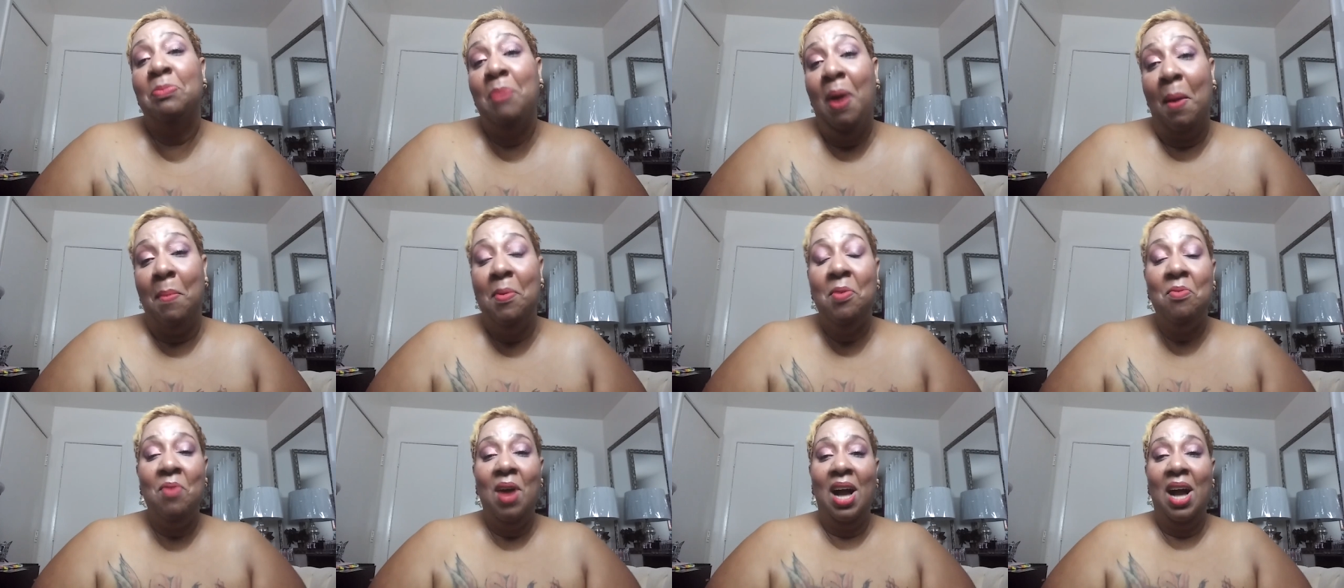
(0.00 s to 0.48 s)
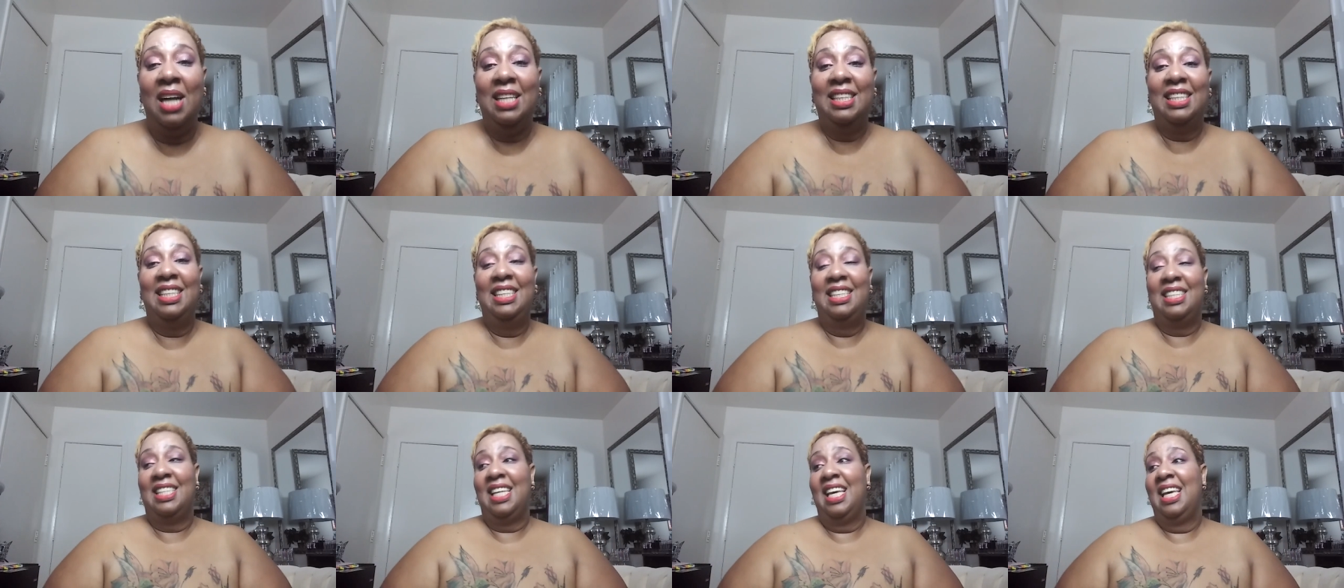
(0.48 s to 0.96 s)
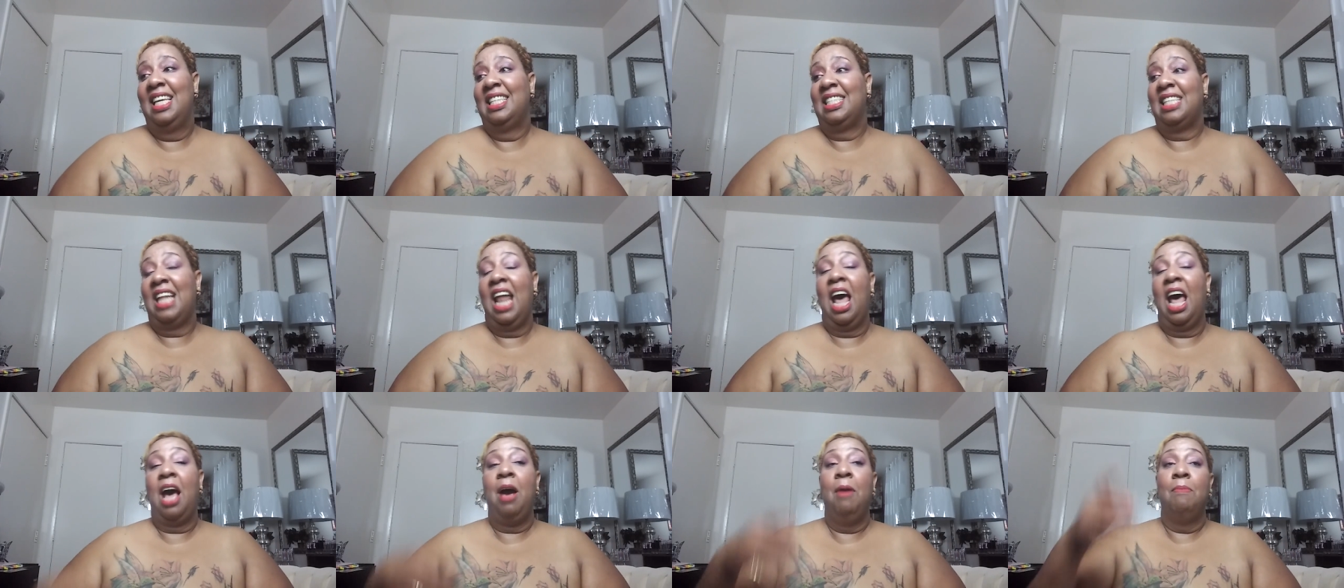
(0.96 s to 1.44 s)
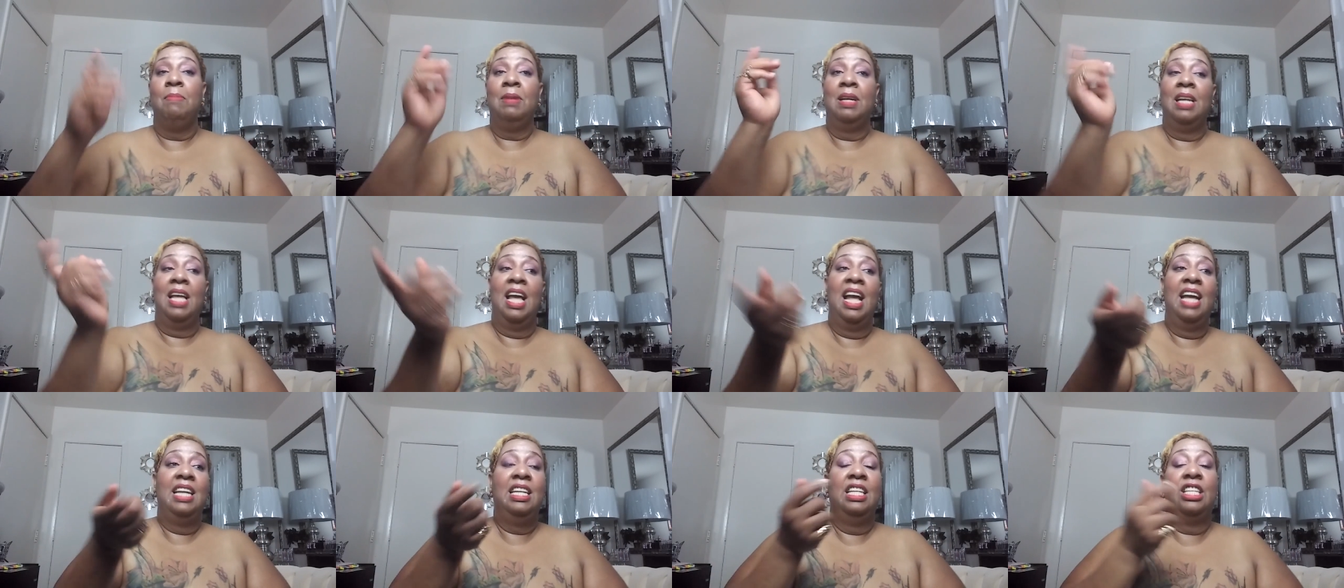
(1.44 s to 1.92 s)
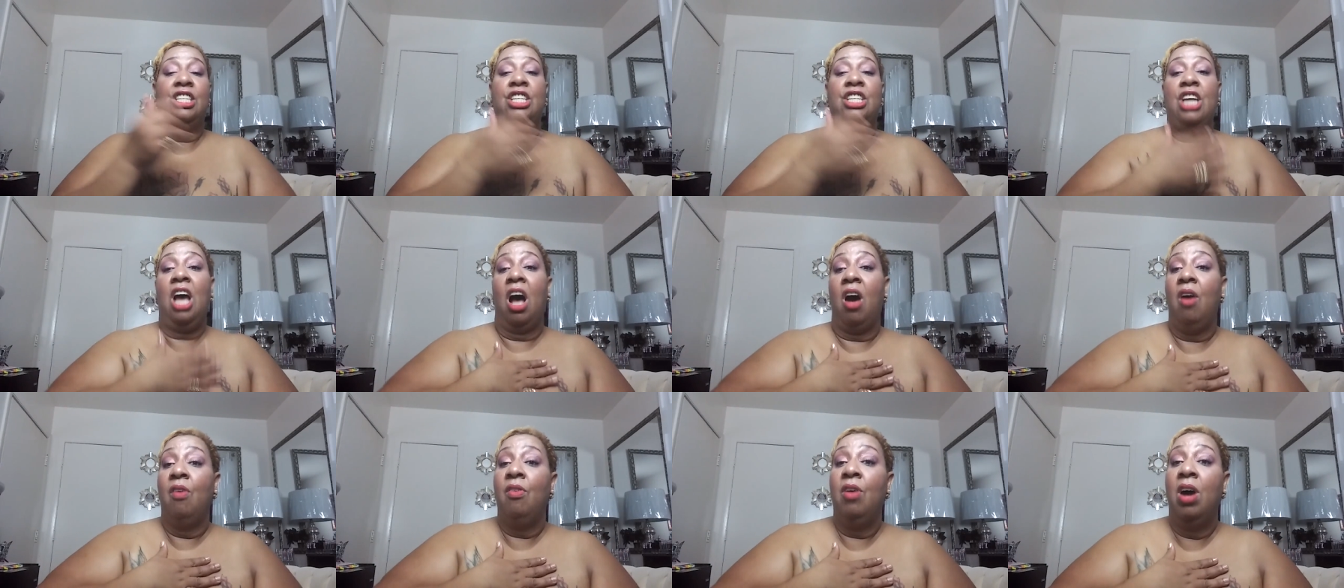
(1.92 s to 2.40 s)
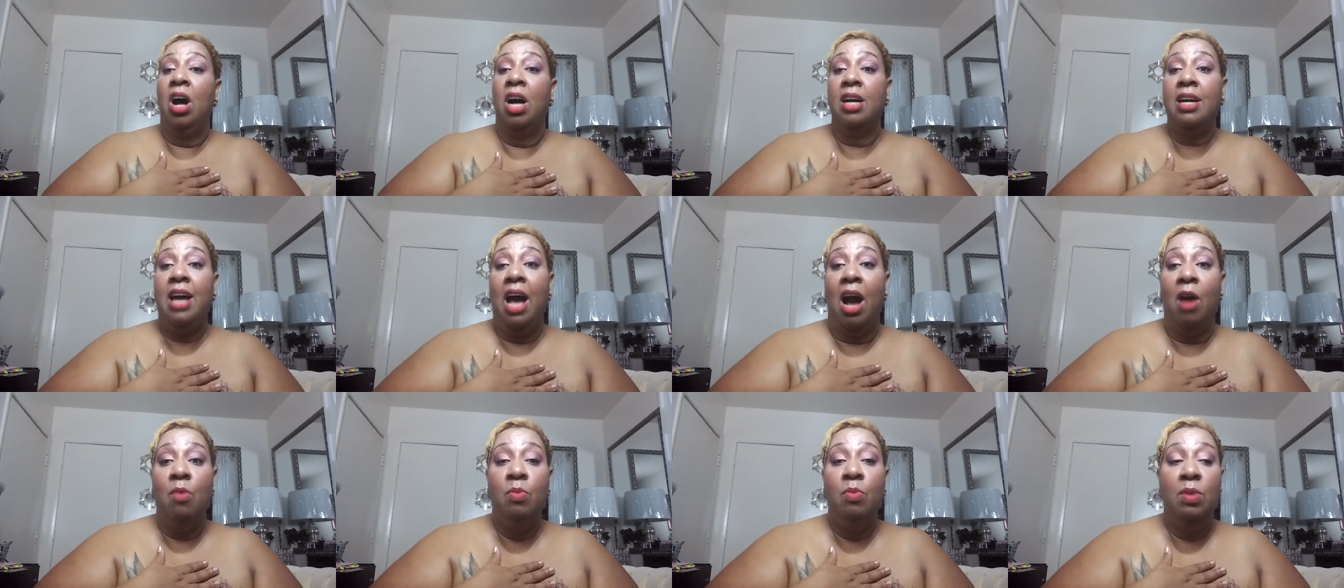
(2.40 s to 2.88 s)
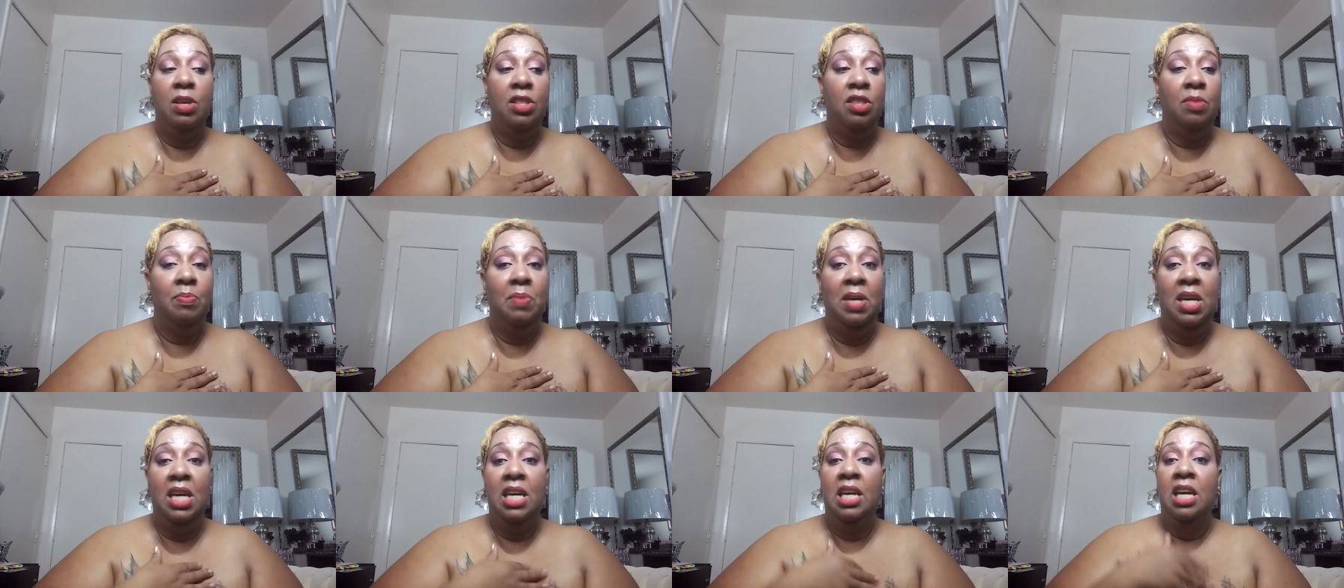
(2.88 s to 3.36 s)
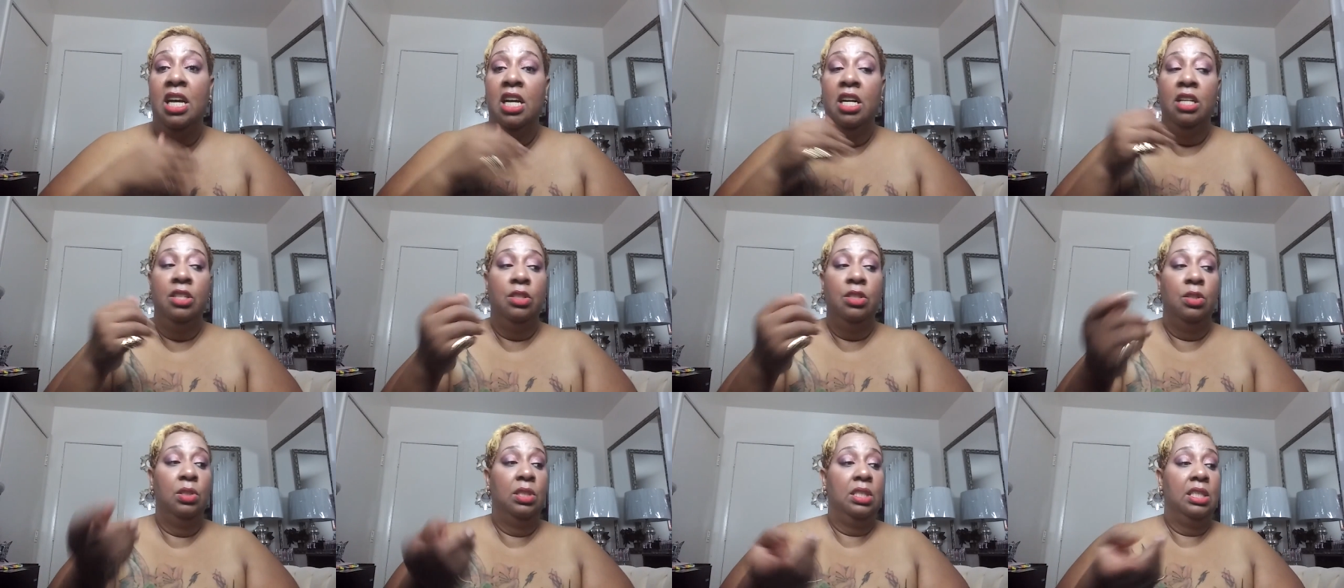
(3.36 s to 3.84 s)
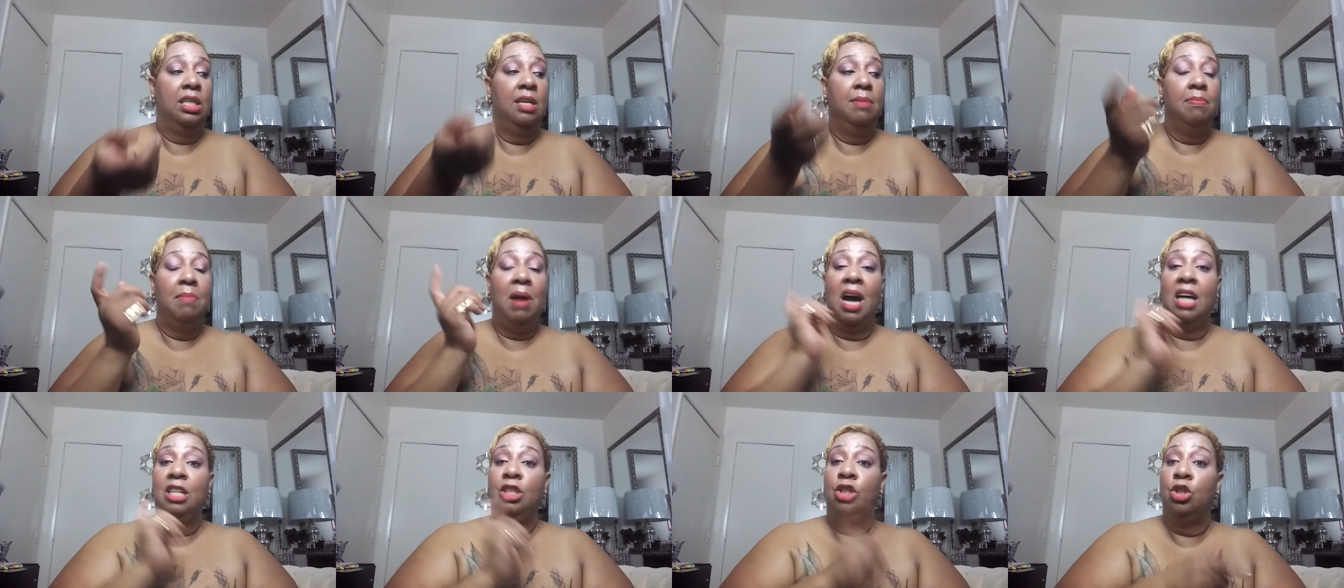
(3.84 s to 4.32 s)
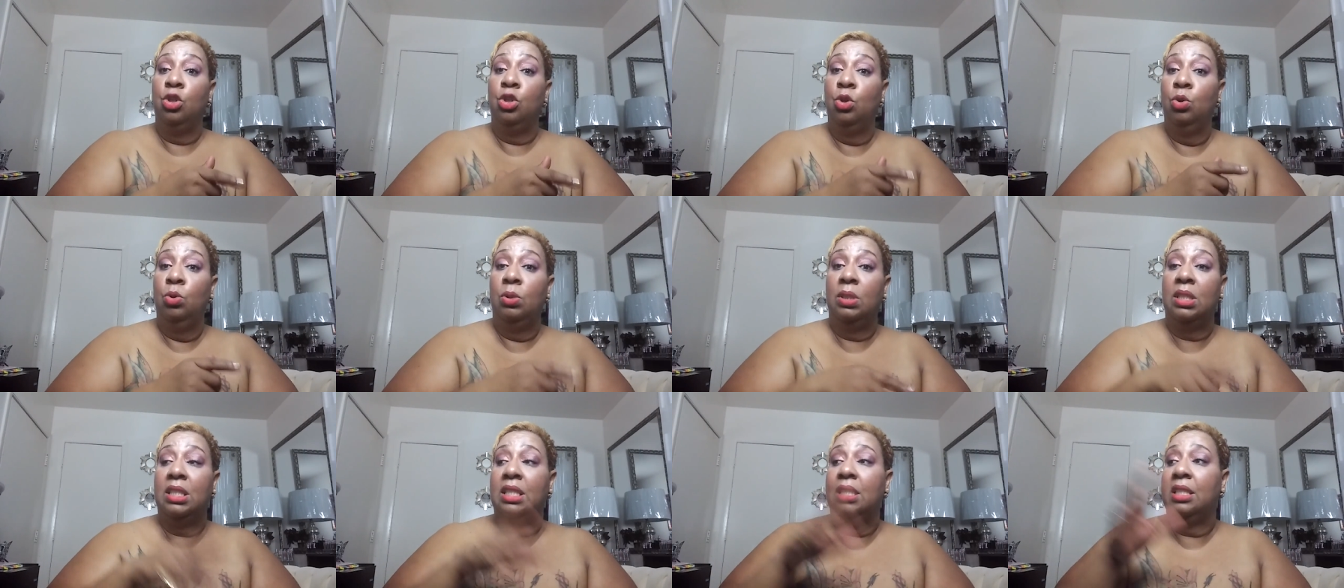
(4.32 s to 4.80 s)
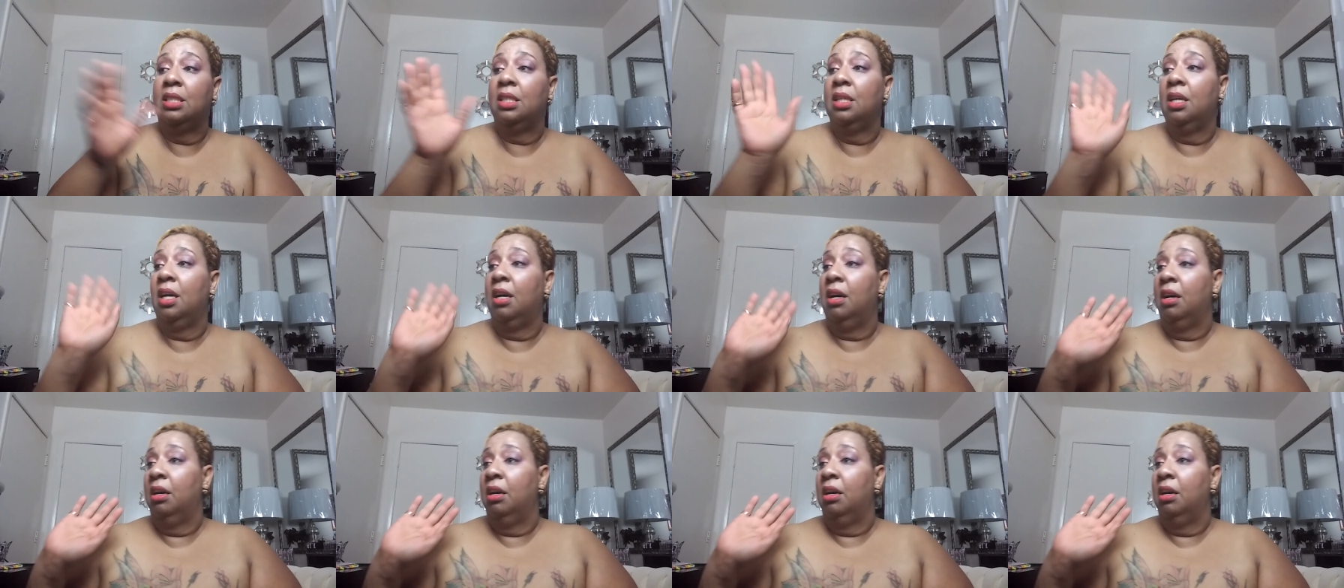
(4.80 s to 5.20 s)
is Mama Roxie Says, and I am glad that y'all hung out with me to see my dukes,